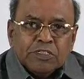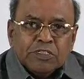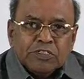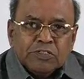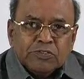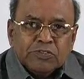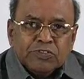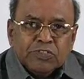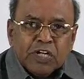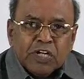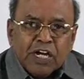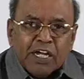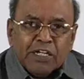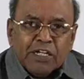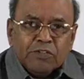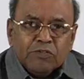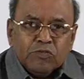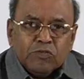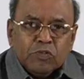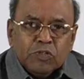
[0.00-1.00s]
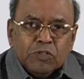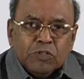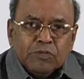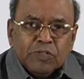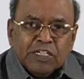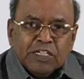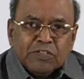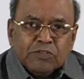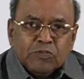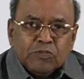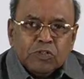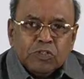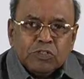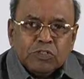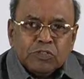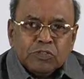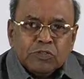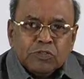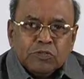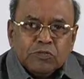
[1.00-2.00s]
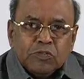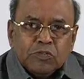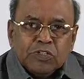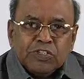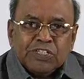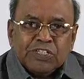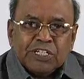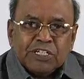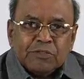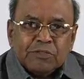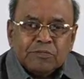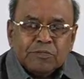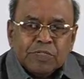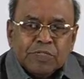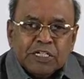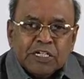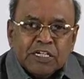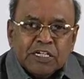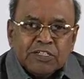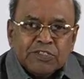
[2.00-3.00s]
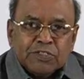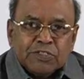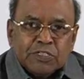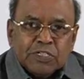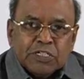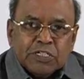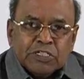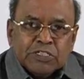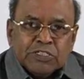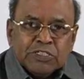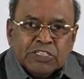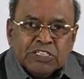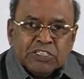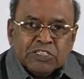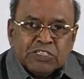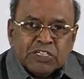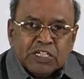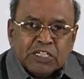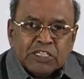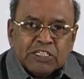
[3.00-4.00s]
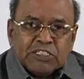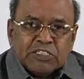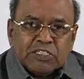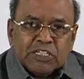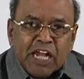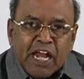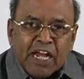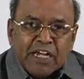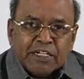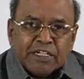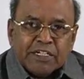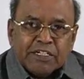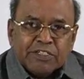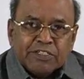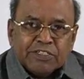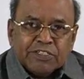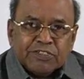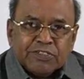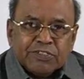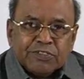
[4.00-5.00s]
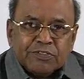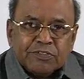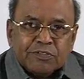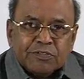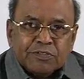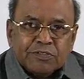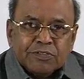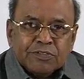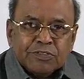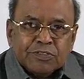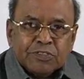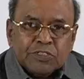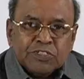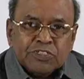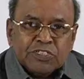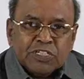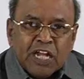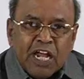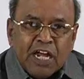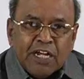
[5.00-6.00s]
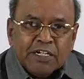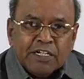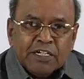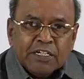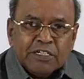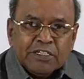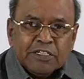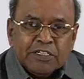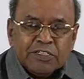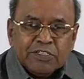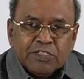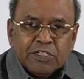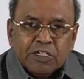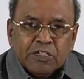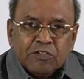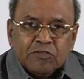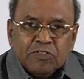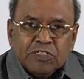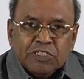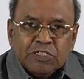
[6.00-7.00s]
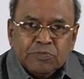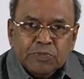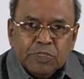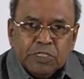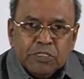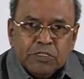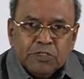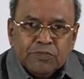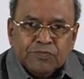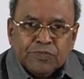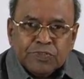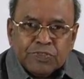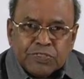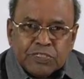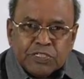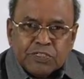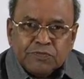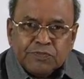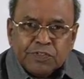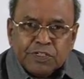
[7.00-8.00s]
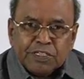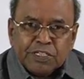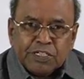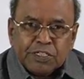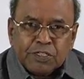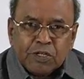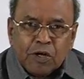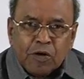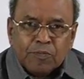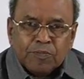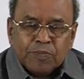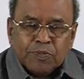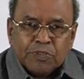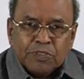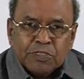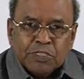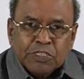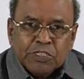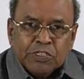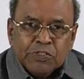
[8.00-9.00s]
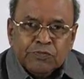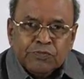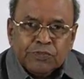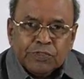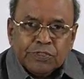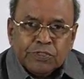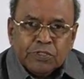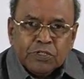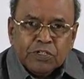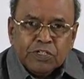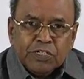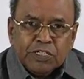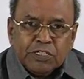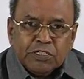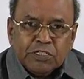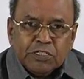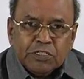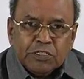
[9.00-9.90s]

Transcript: you join O1, O2, O3, because these are the slant edges. So slant edges are visible if you see from the top. If you don't